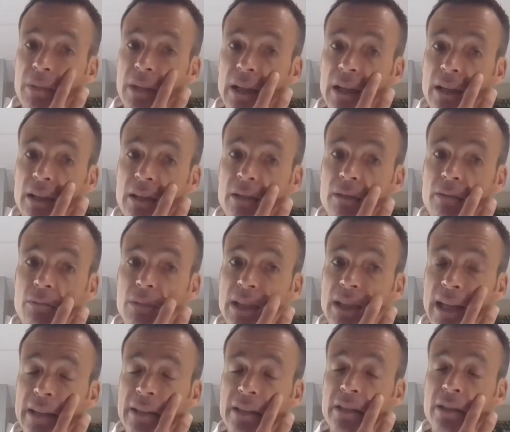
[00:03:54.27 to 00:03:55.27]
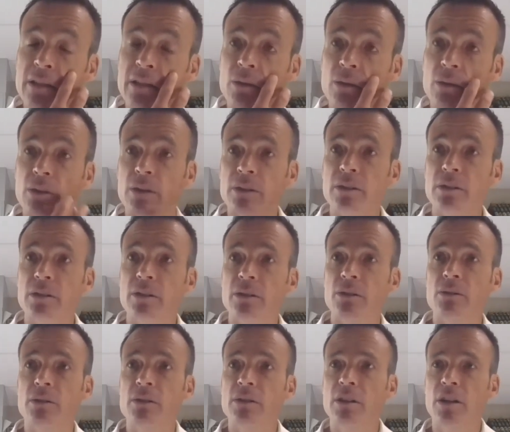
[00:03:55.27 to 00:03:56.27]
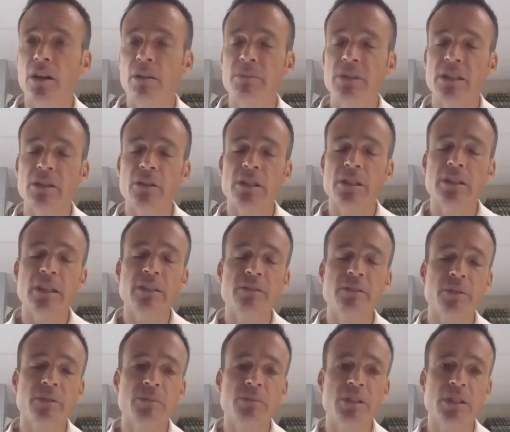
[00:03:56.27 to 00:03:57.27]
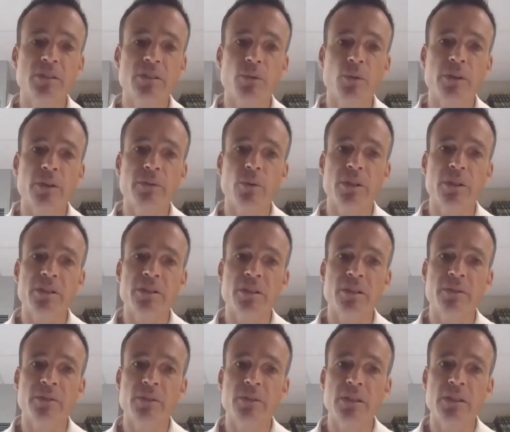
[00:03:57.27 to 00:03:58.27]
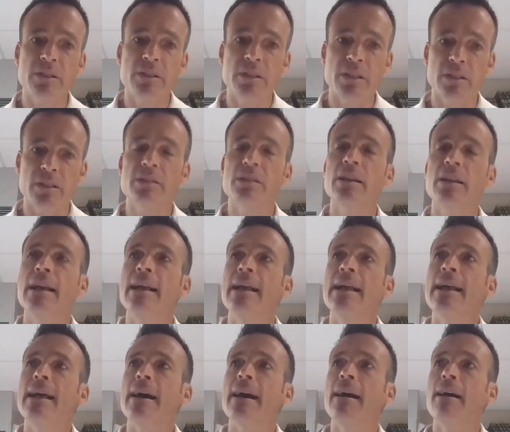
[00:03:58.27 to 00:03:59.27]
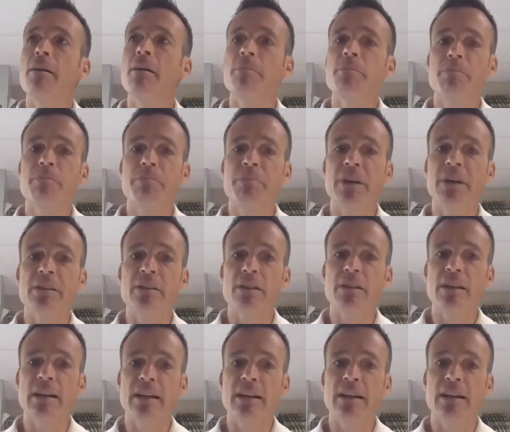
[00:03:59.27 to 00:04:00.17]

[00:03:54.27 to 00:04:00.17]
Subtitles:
in Miladi, or common era dates from 644 to 656. Mm-hmm. But